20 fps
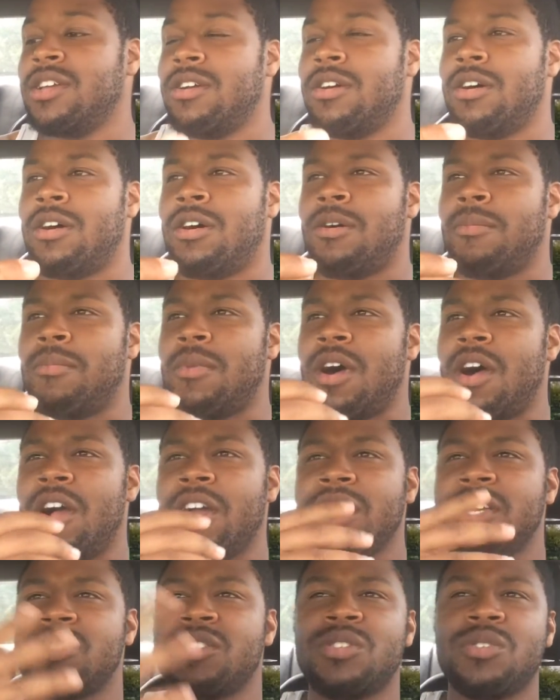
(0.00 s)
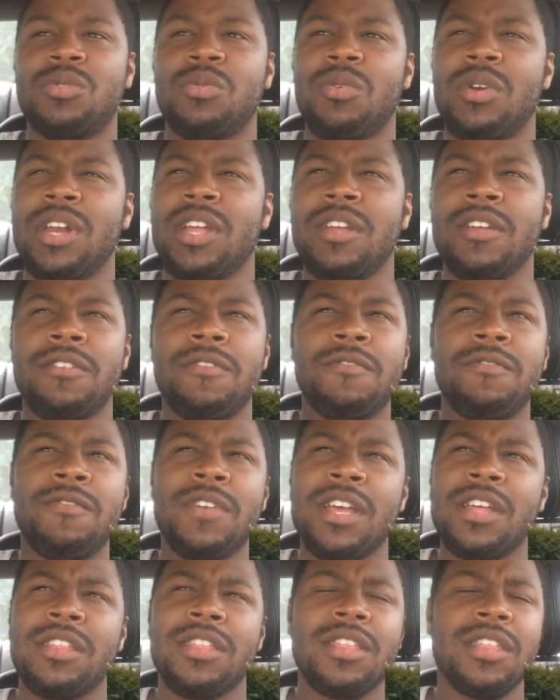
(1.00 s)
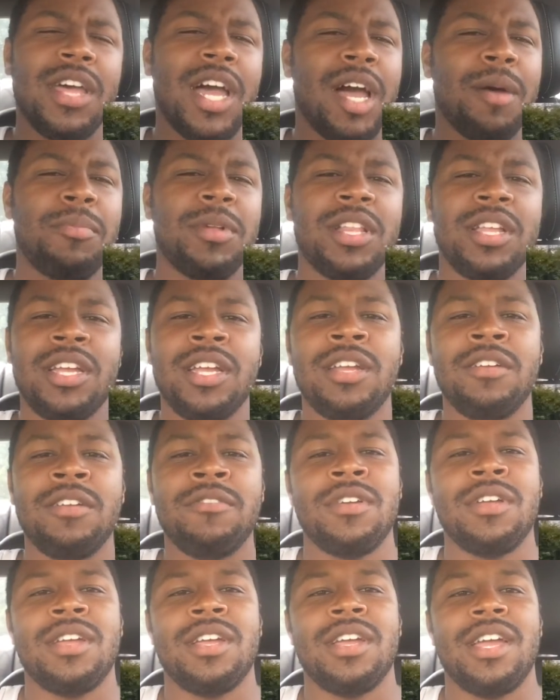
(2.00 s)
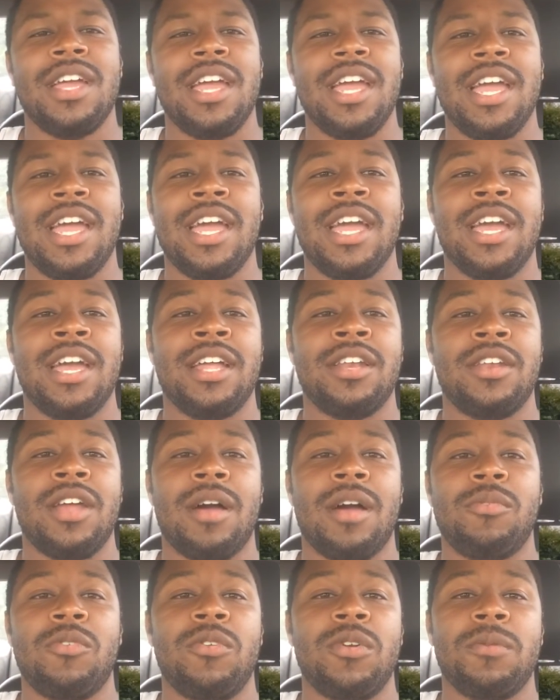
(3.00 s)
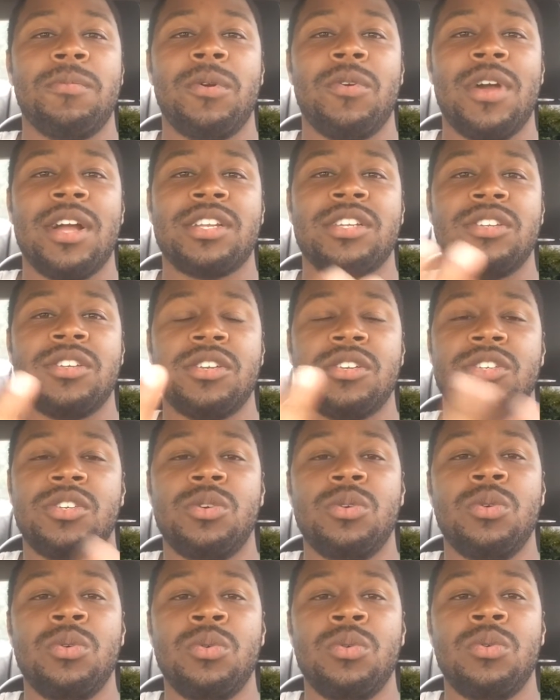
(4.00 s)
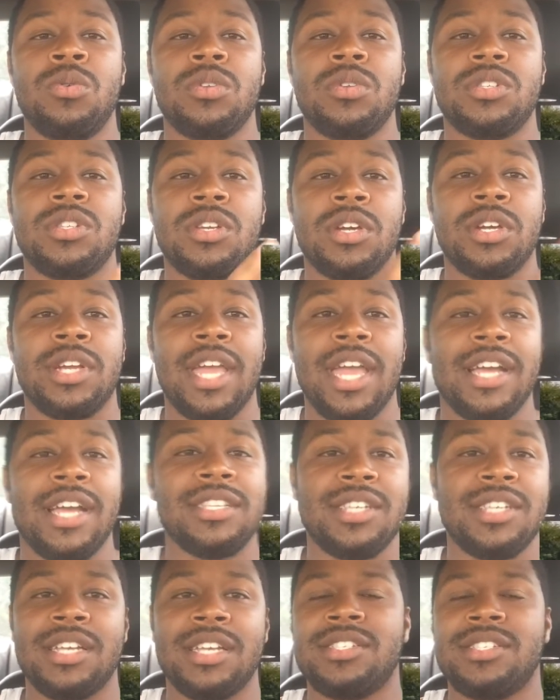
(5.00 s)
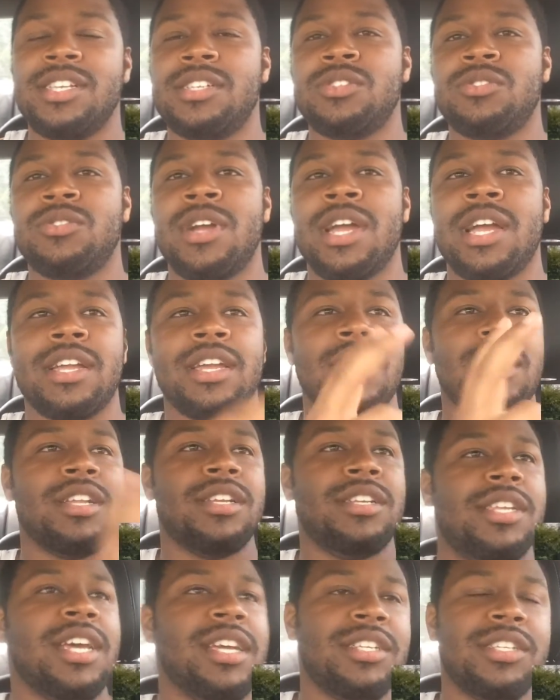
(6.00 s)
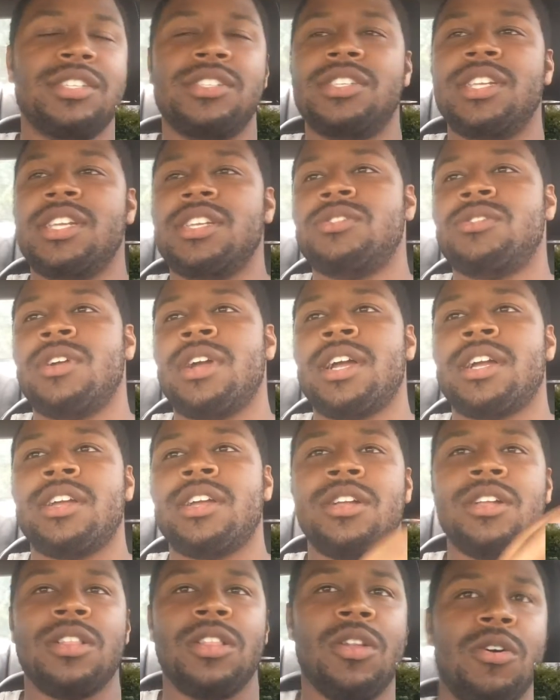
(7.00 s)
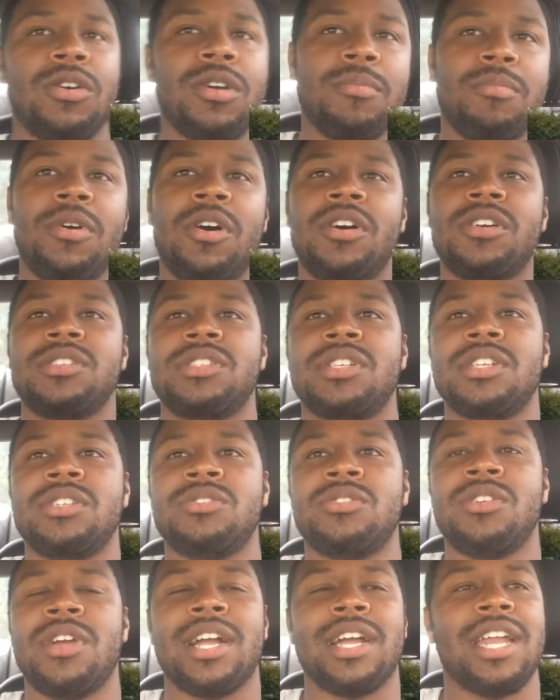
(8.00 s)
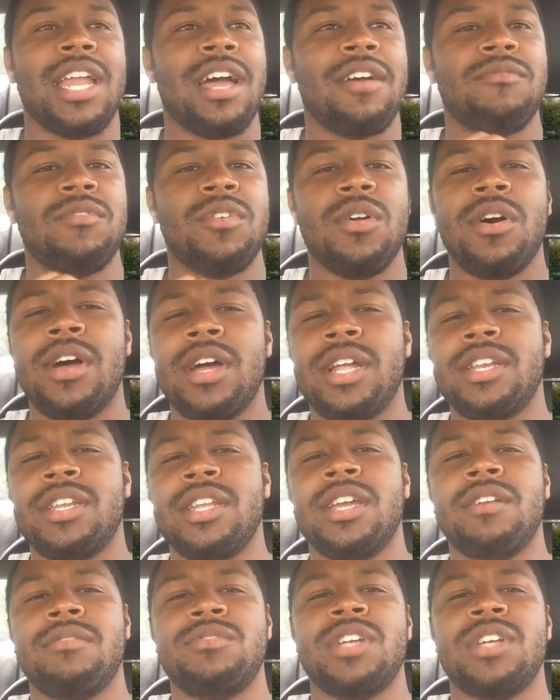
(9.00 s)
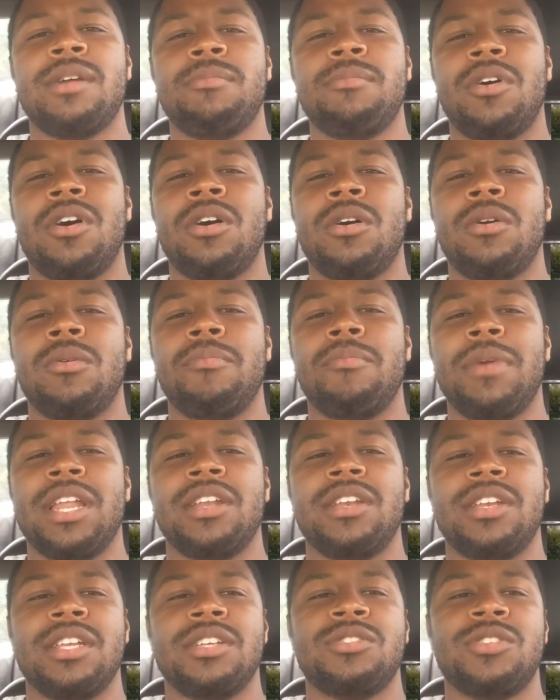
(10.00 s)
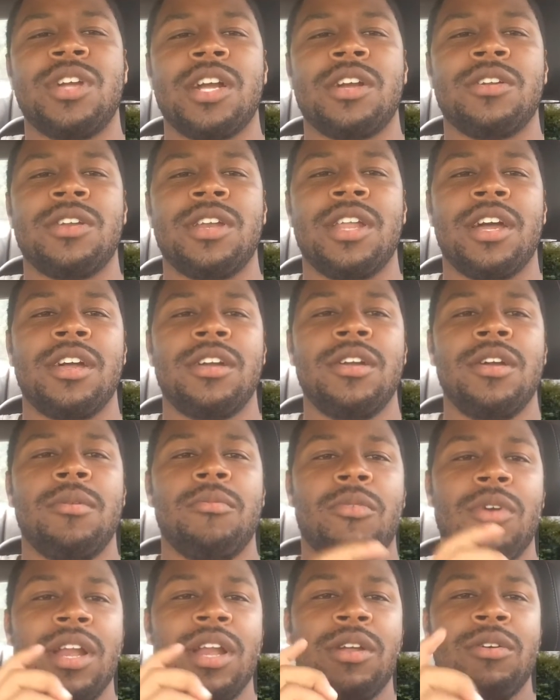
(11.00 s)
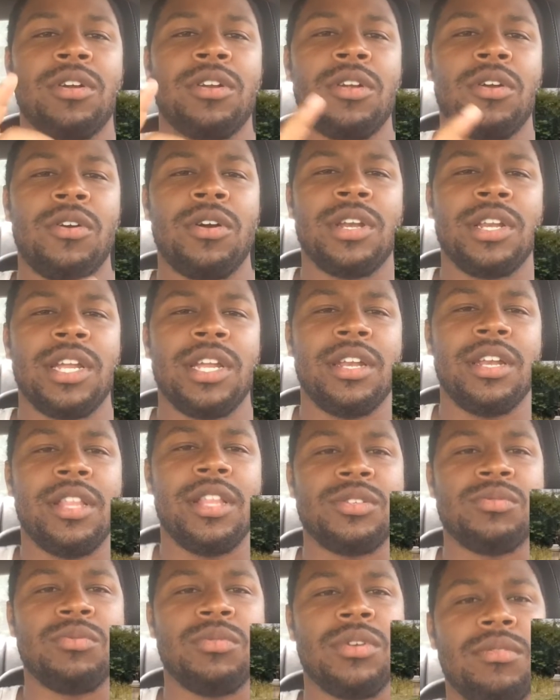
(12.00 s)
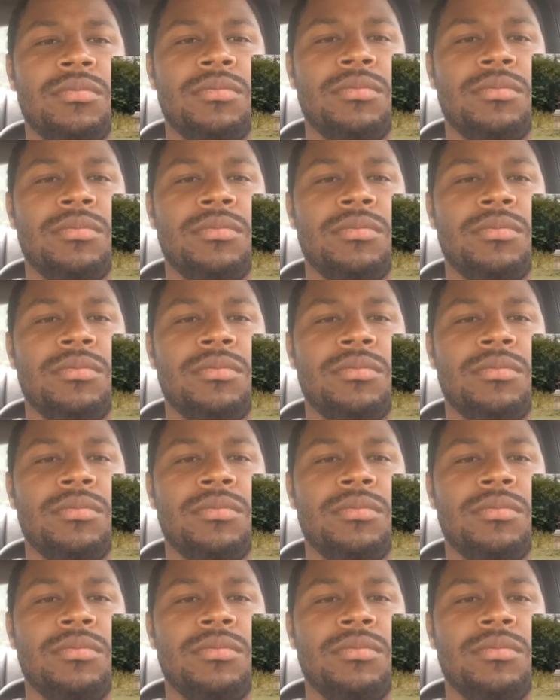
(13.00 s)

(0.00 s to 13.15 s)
um, August 25th, I believe. And I'm going to be reacting to two to KSI's diss track, Deji's diss track, Logan Paul's diss track, and I have no idea if Jake Paul made a diss track or not. Right now, we're going to go on and get into this one.